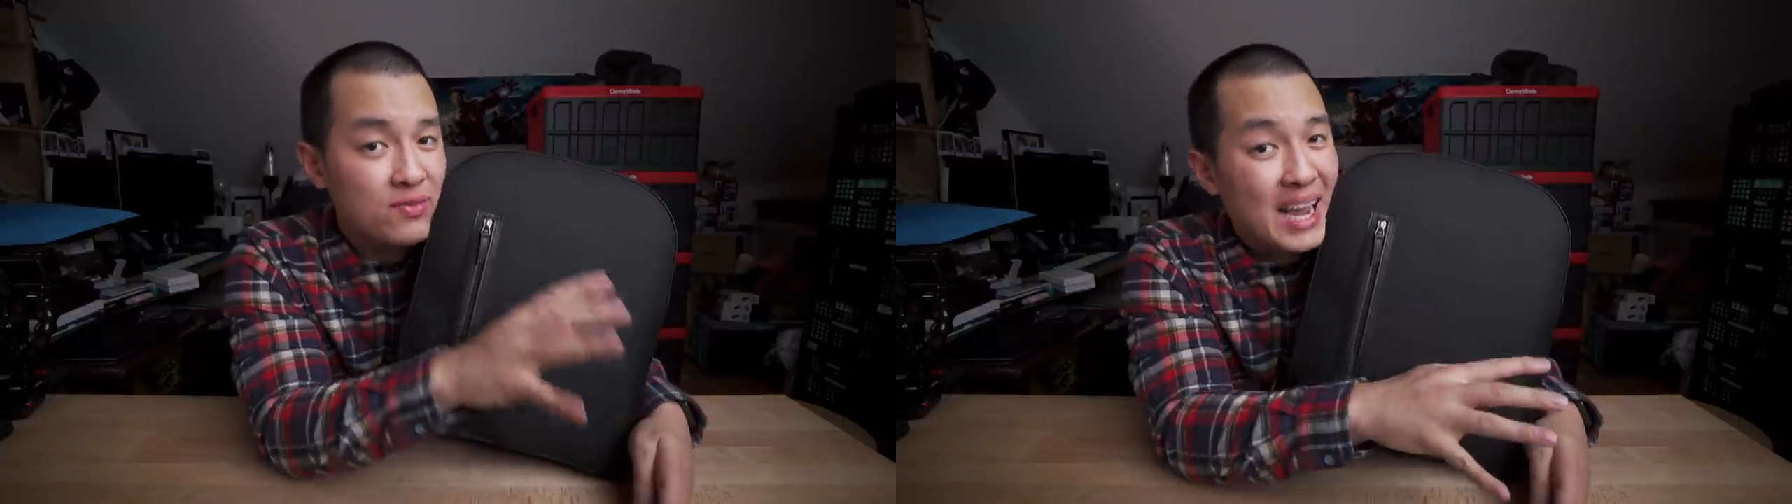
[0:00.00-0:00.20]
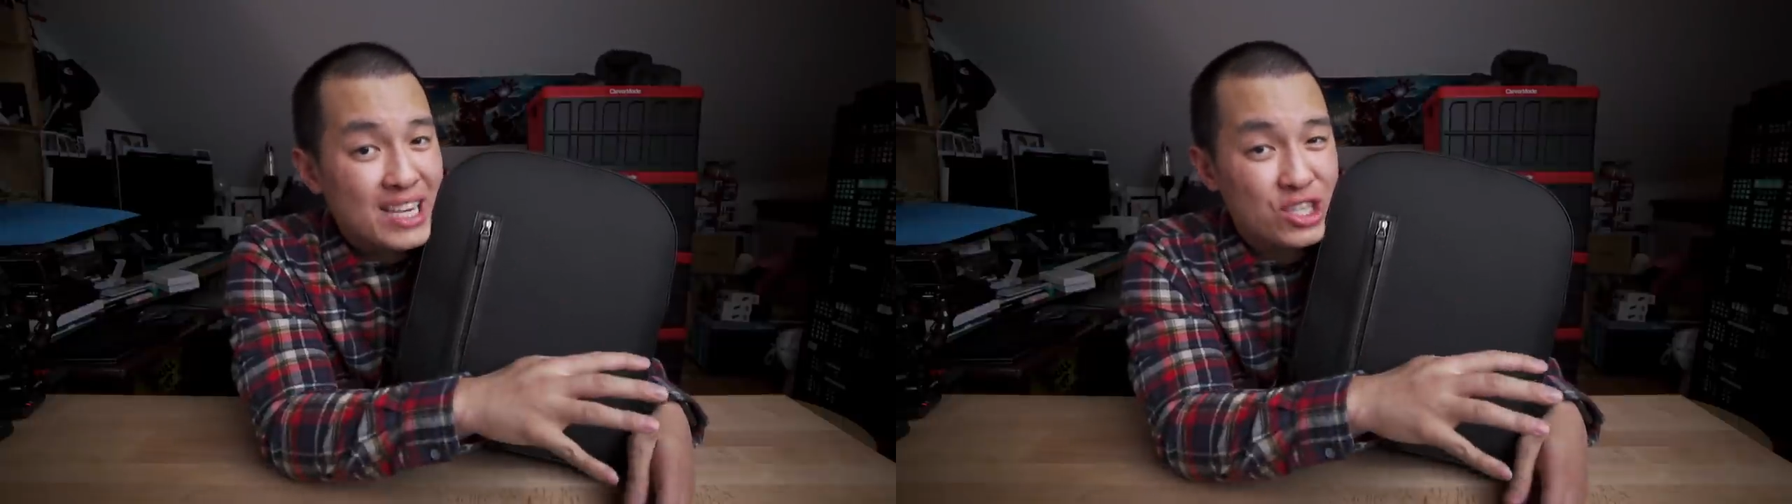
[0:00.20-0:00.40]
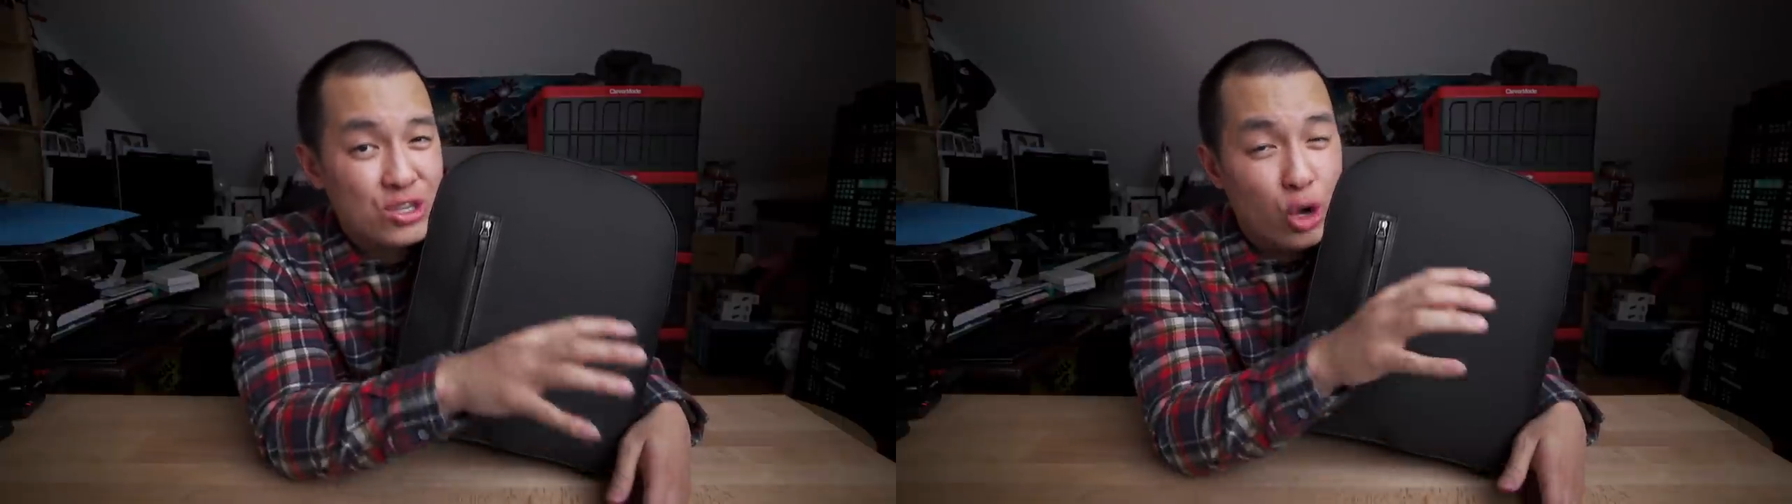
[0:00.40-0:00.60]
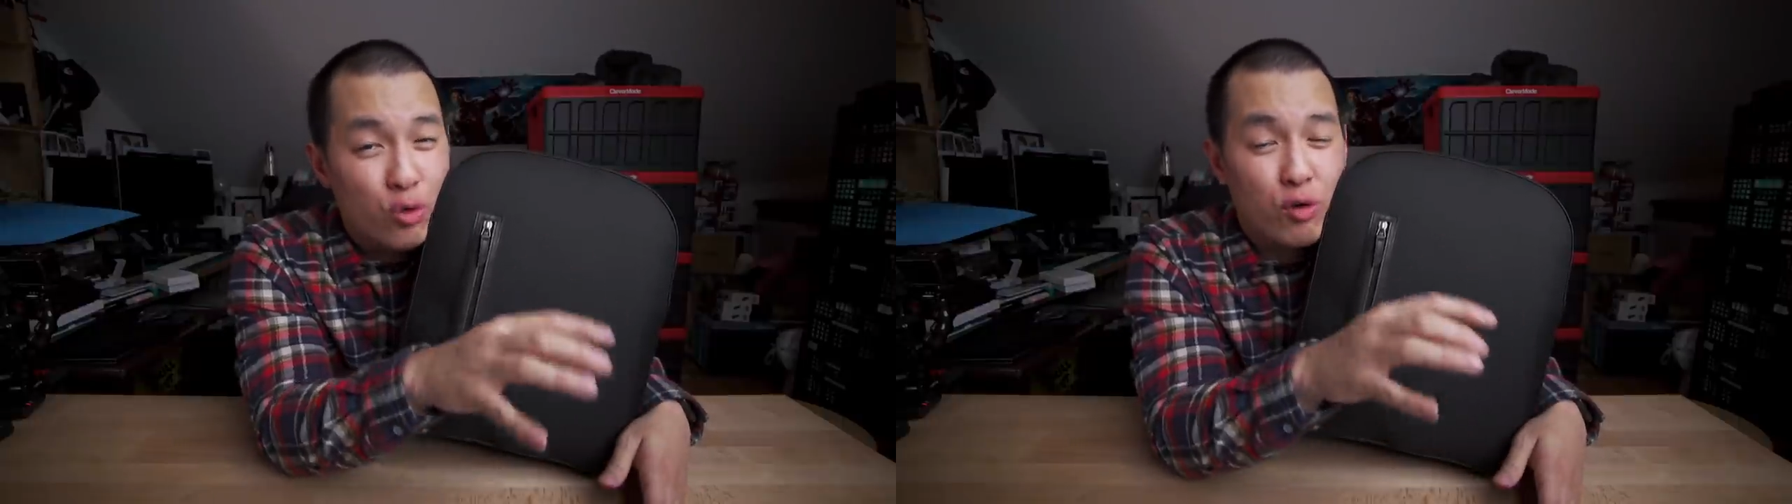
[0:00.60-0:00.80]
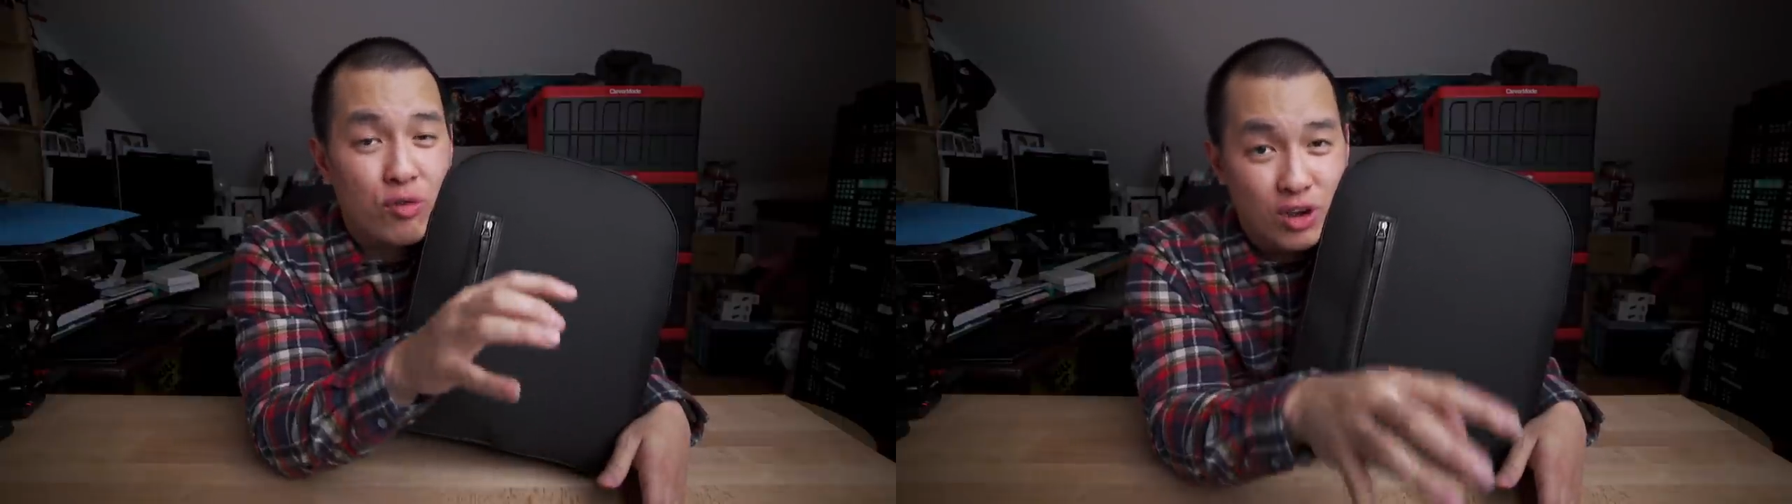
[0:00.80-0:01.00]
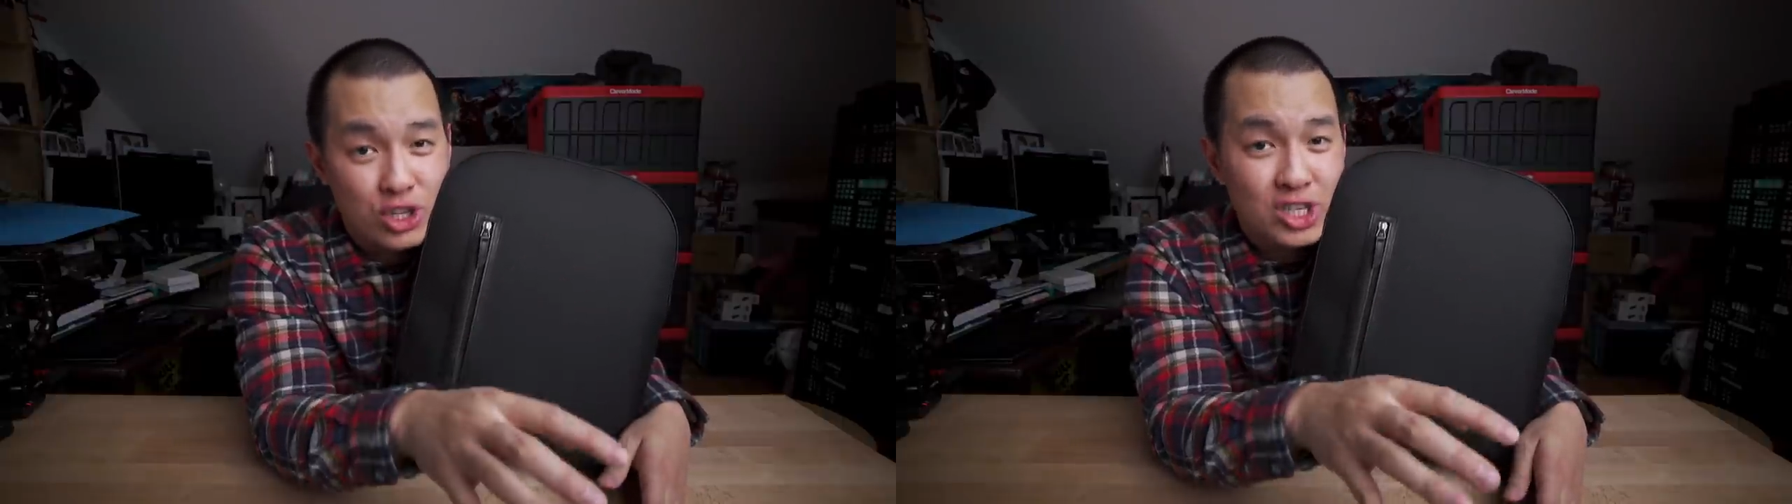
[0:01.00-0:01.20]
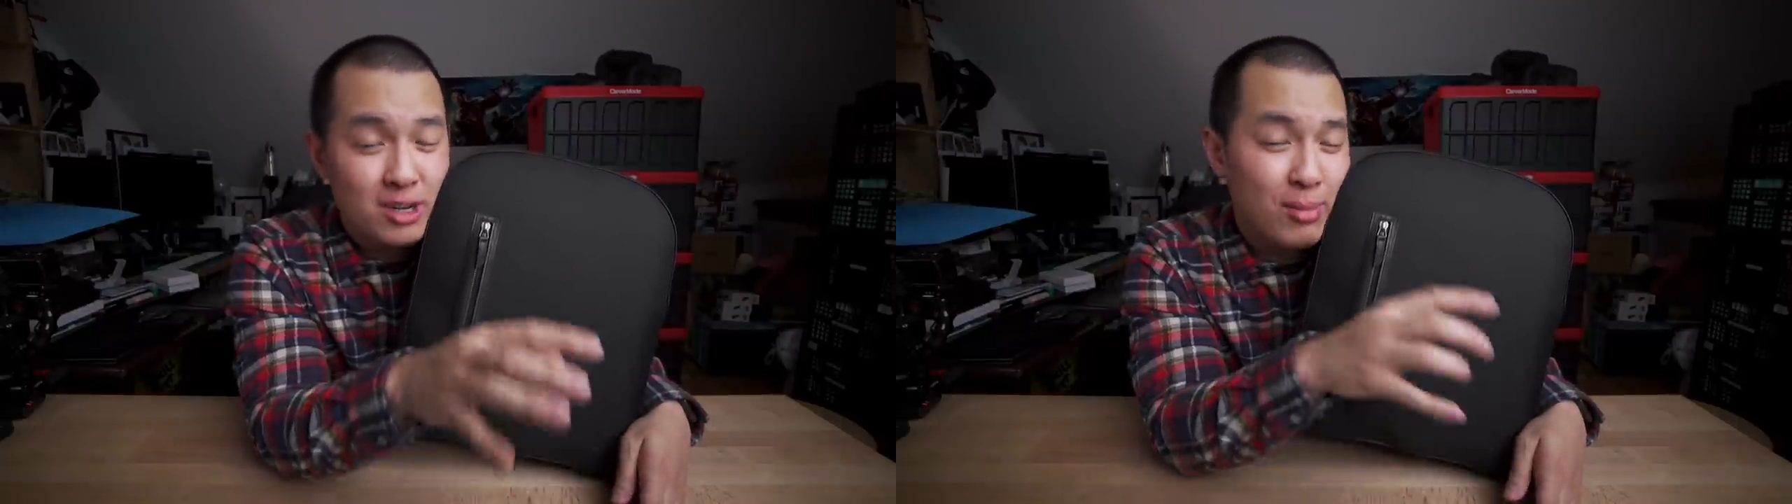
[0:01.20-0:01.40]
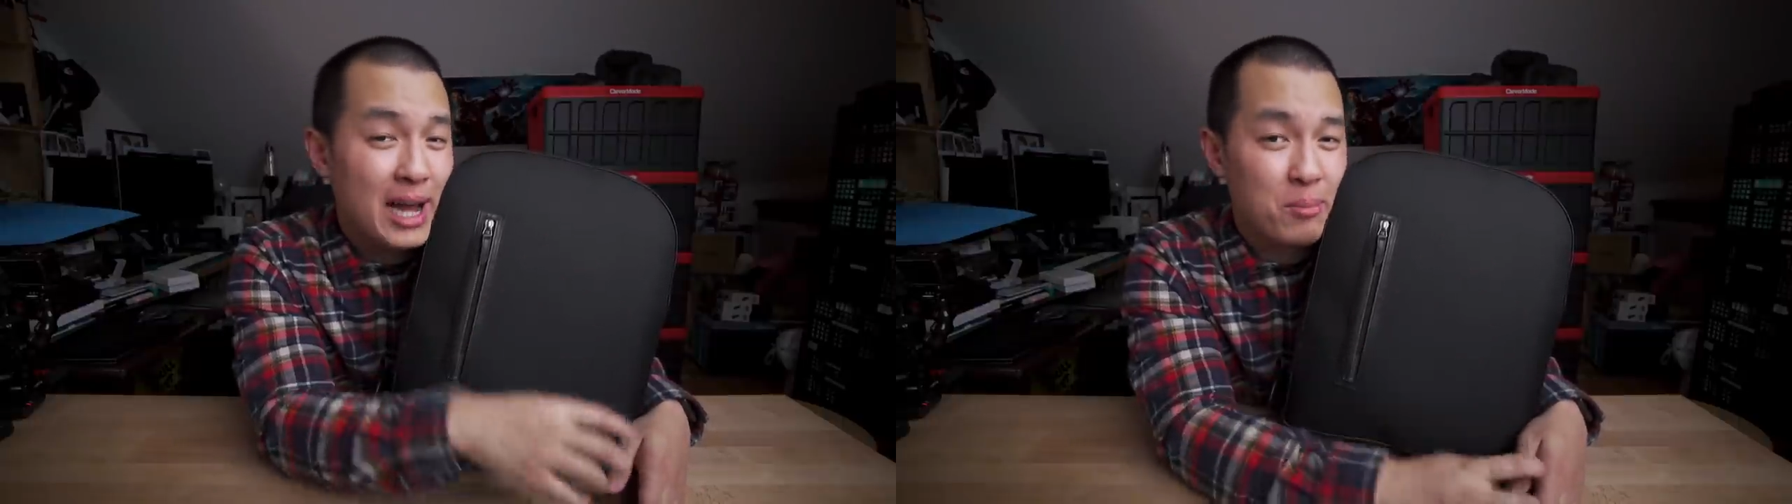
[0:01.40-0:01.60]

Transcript: fashion over function in my